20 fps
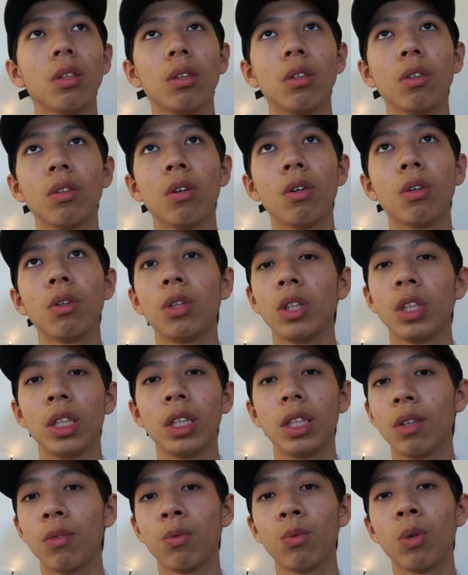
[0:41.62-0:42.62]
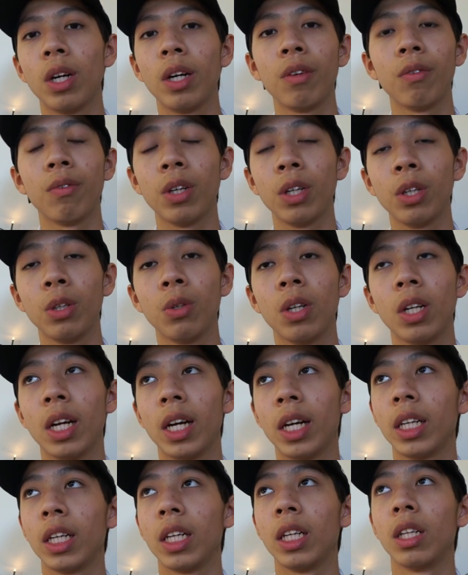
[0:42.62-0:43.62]
call yourself whatever you
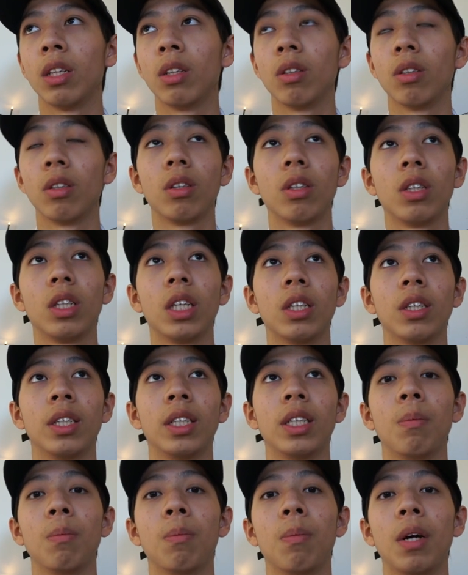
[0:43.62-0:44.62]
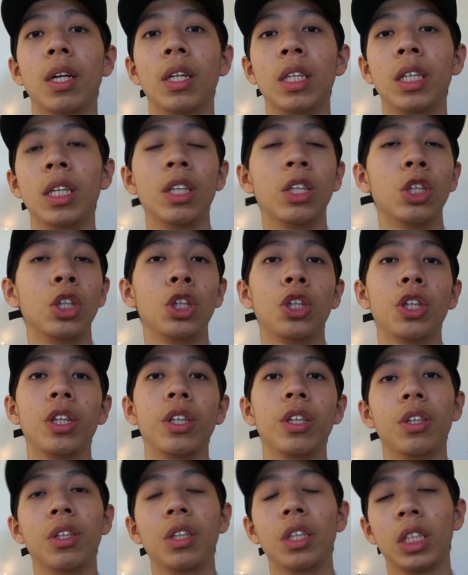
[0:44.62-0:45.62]
like and tell somebody and share
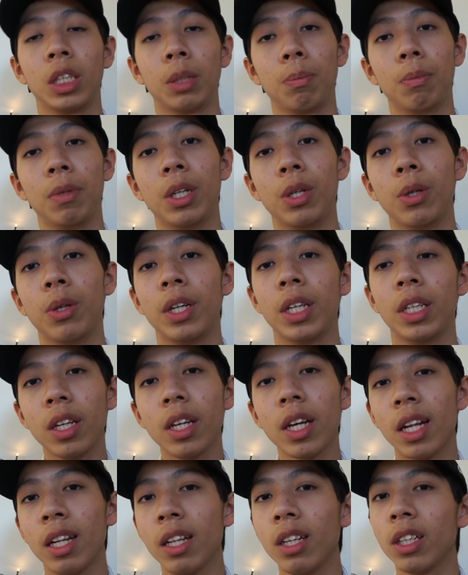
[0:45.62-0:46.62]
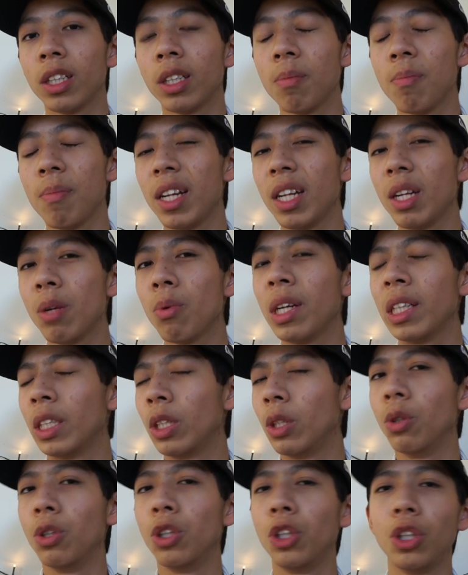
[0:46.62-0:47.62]
your experience. Yeah, there's many ways
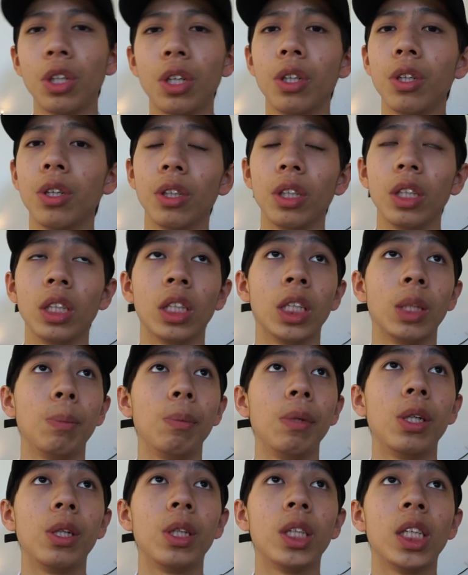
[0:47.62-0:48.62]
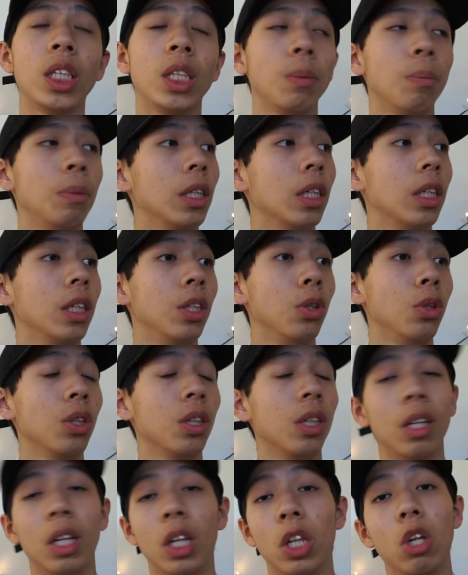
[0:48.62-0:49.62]
to share your experience because you
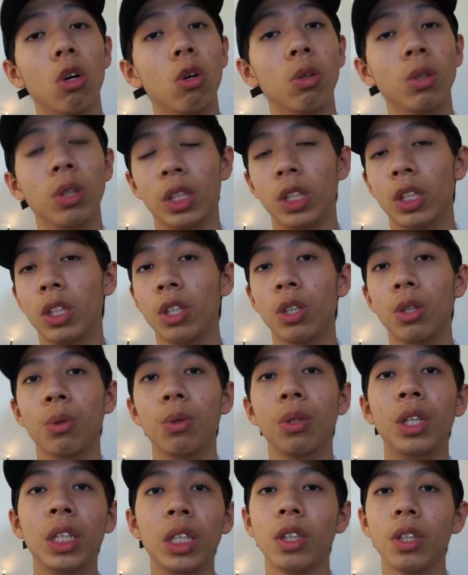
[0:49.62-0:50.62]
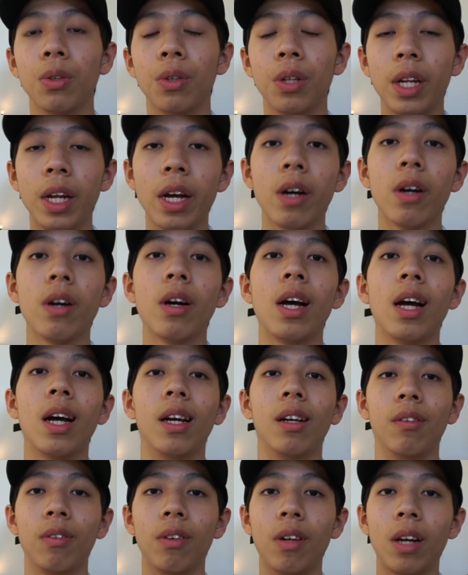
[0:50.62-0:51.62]
have a long story. So now I
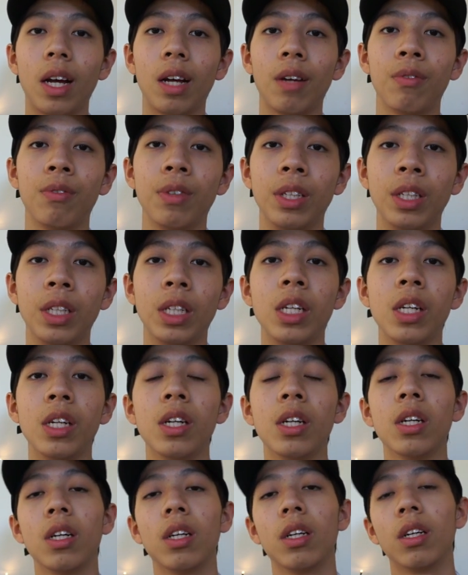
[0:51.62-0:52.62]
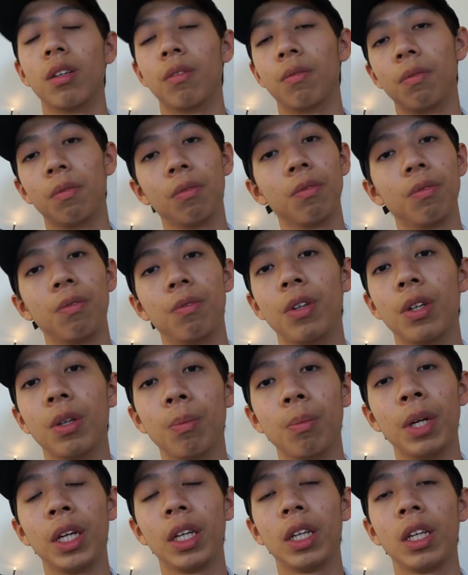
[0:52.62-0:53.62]
have half a year of
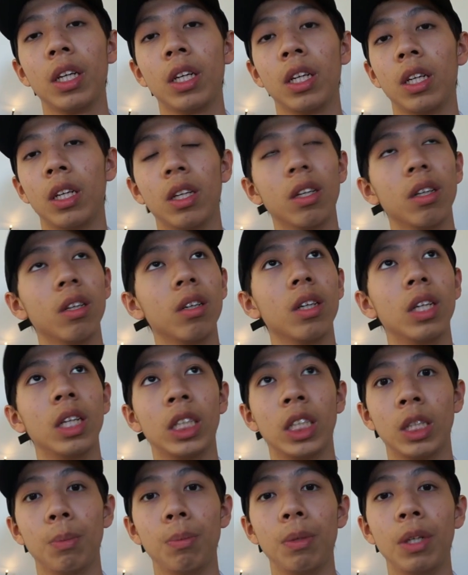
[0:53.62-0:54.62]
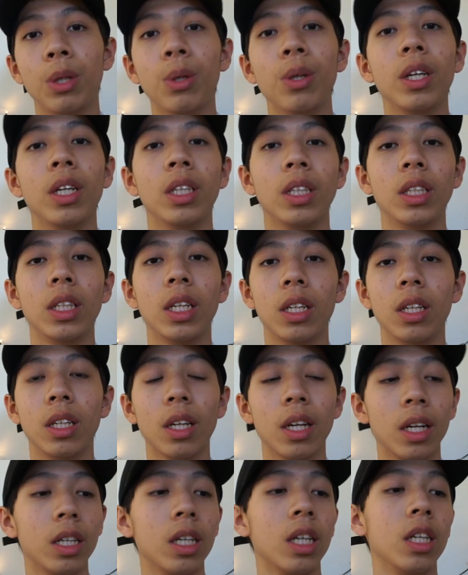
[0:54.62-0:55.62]
filmmaking experience and
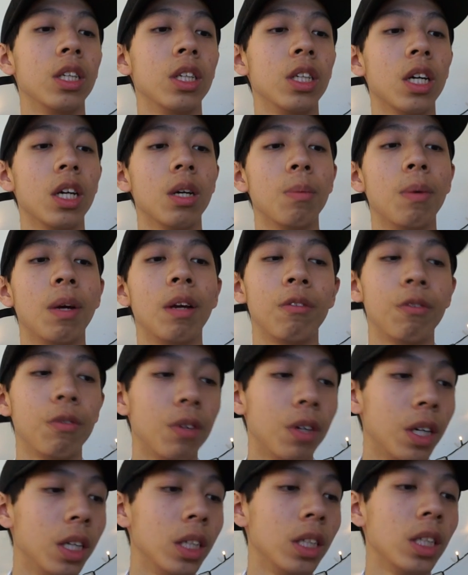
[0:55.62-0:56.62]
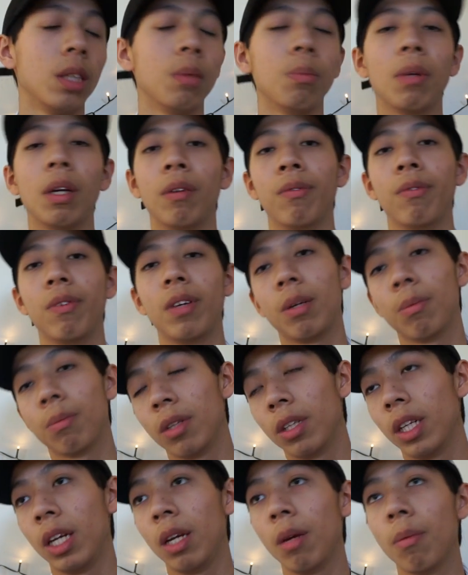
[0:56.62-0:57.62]
I can tell my friends and my
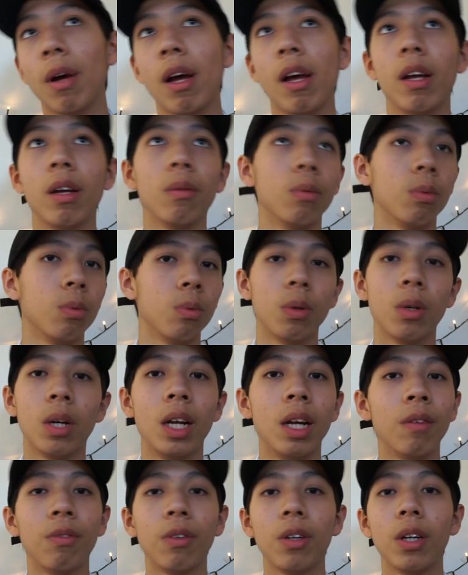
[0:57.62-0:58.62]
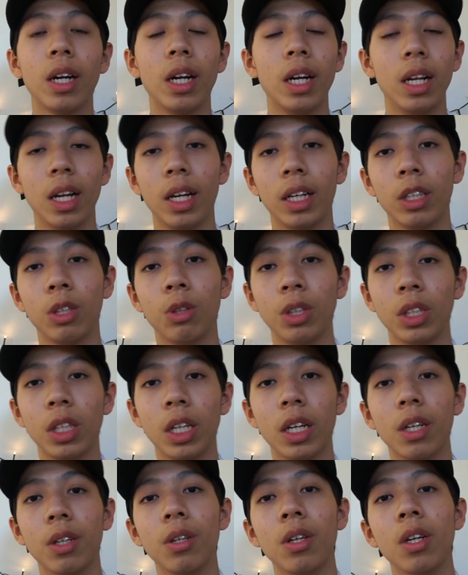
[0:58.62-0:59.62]
family, whatever I like to
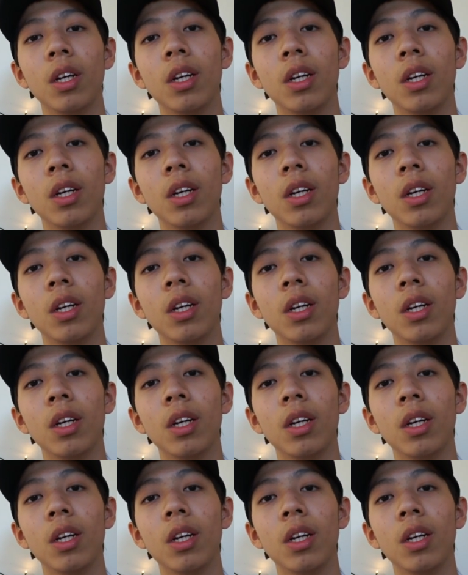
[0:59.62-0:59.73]
tell